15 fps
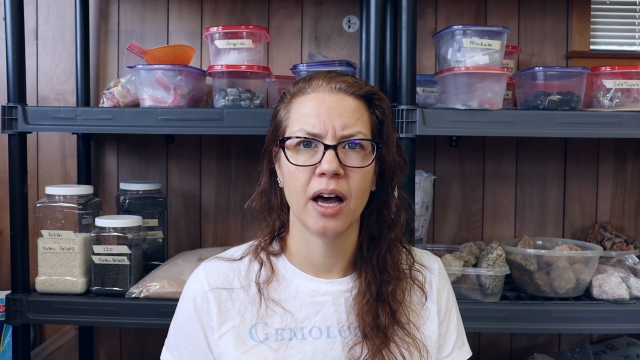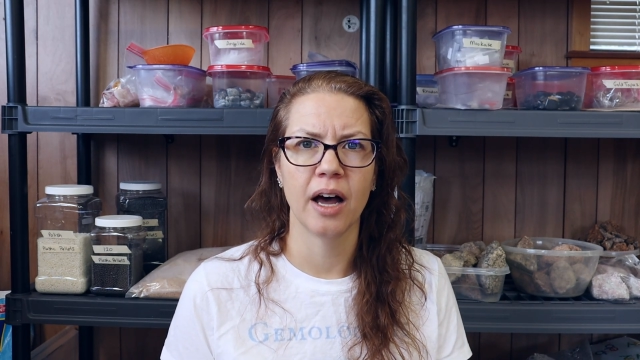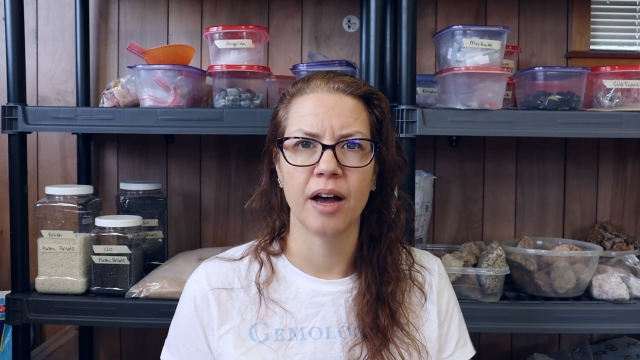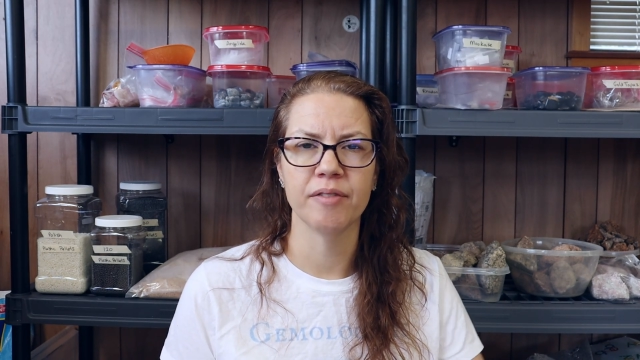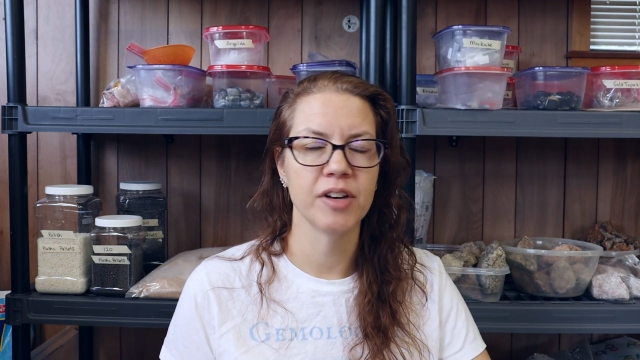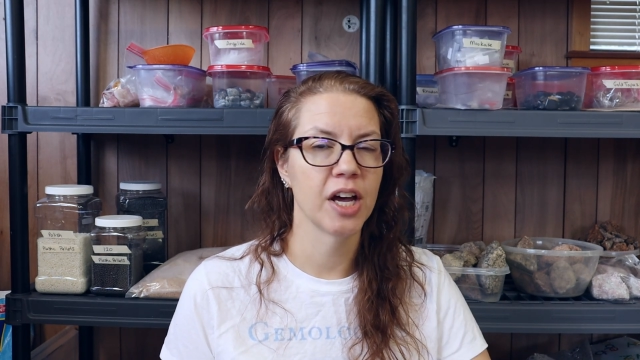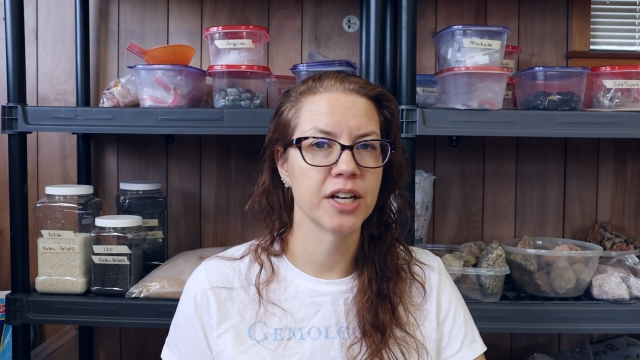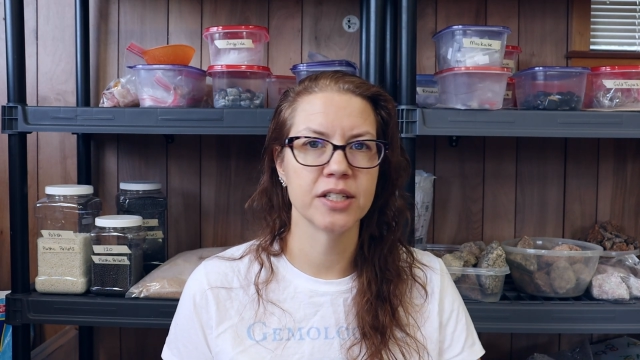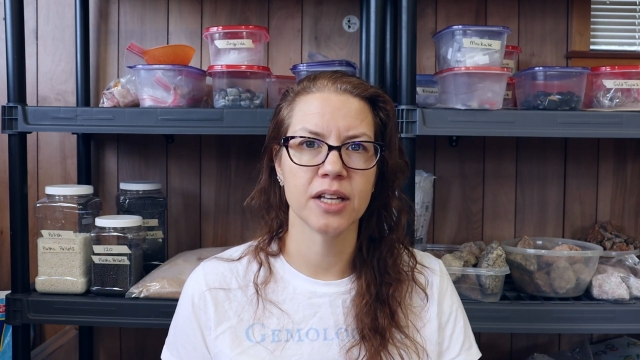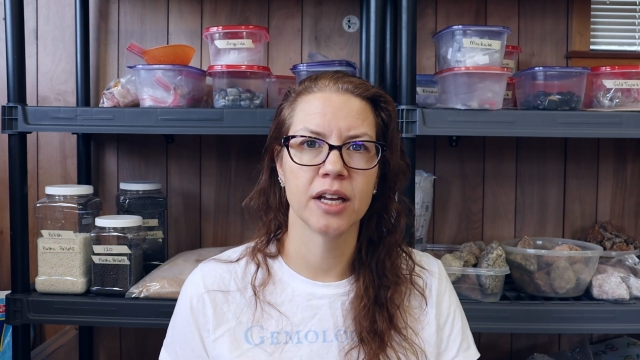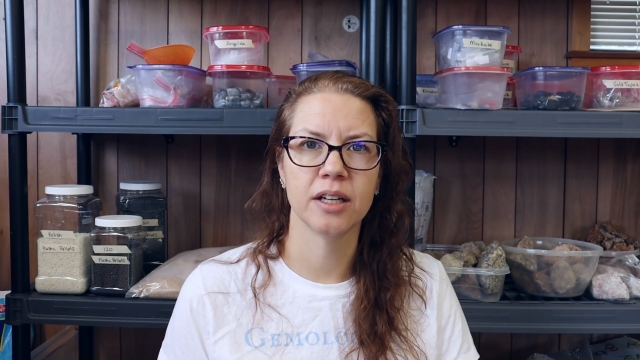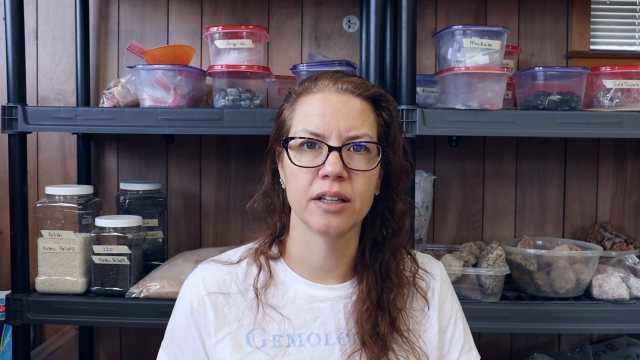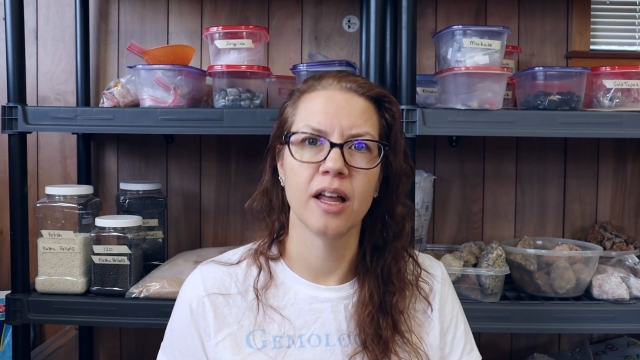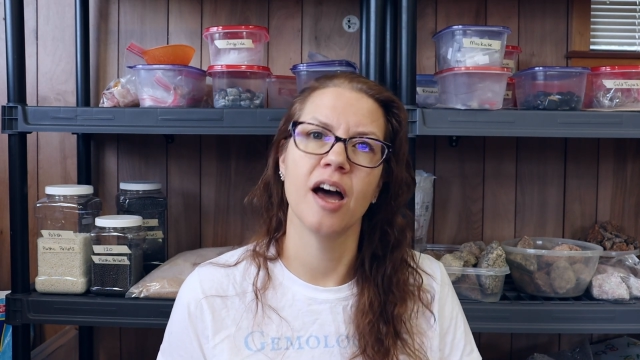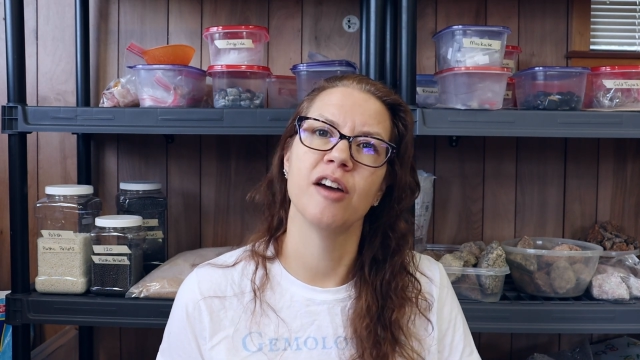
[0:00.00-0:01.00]
I've not
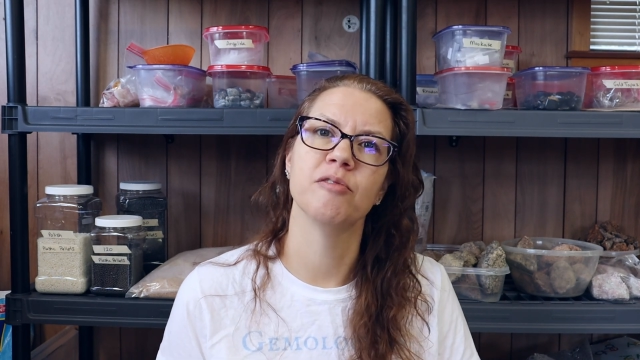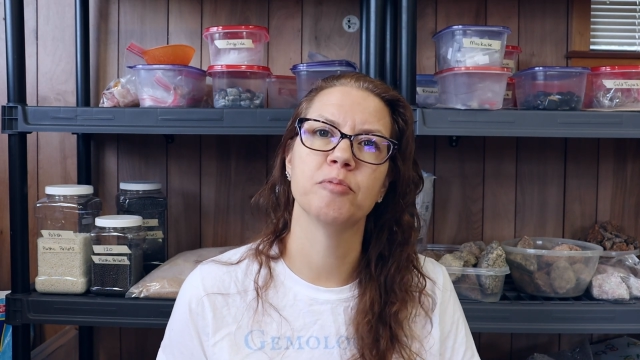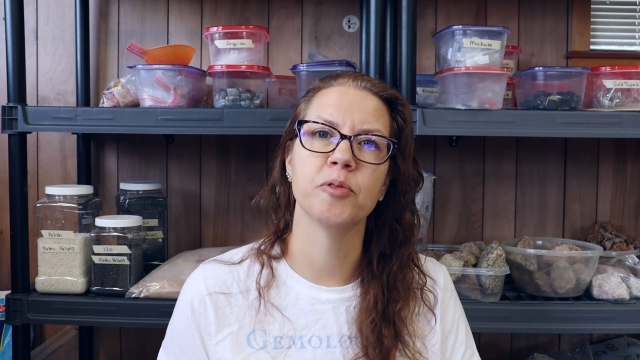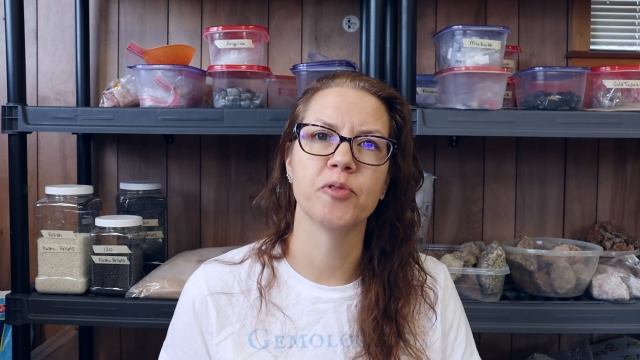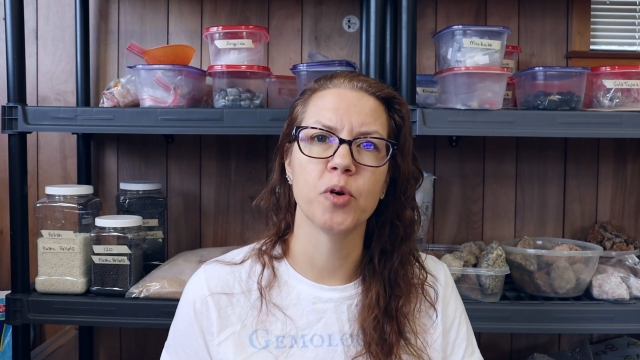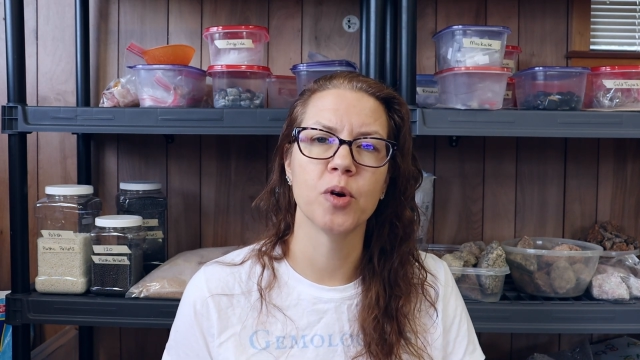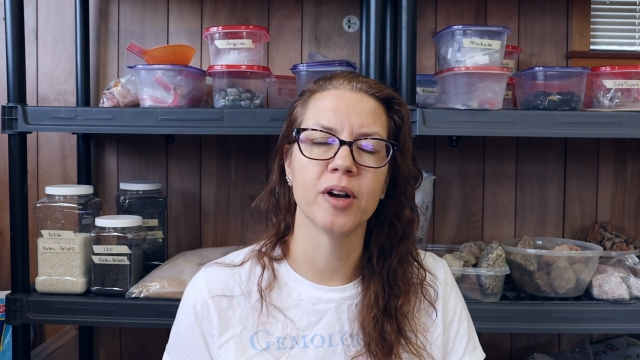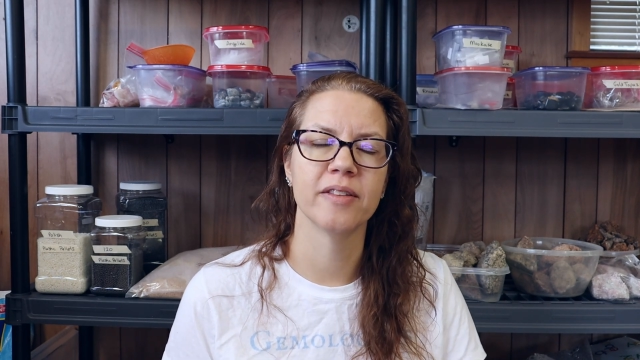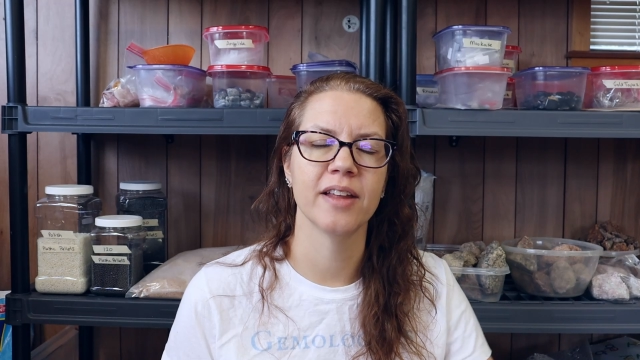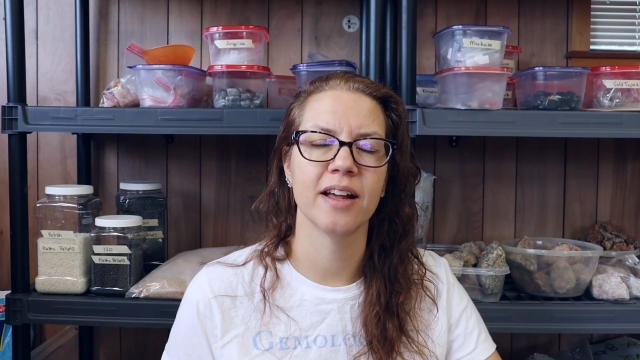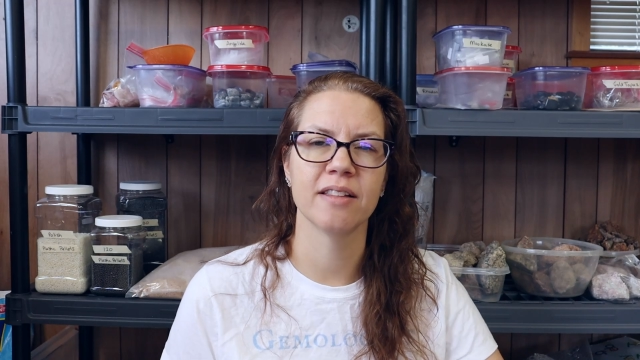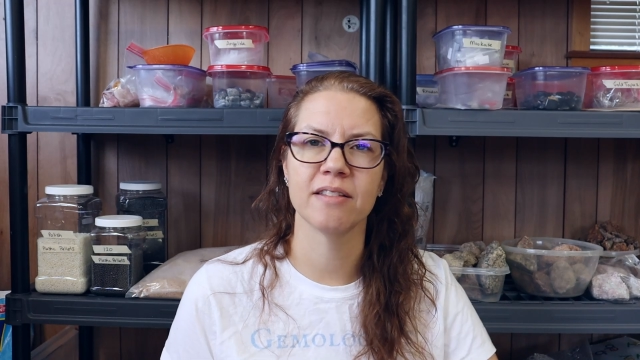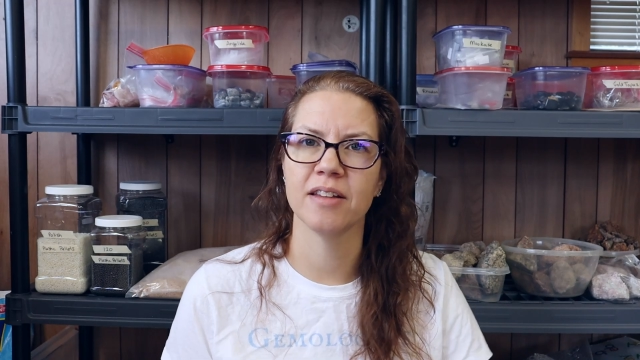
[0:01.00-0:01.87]
done a live before and that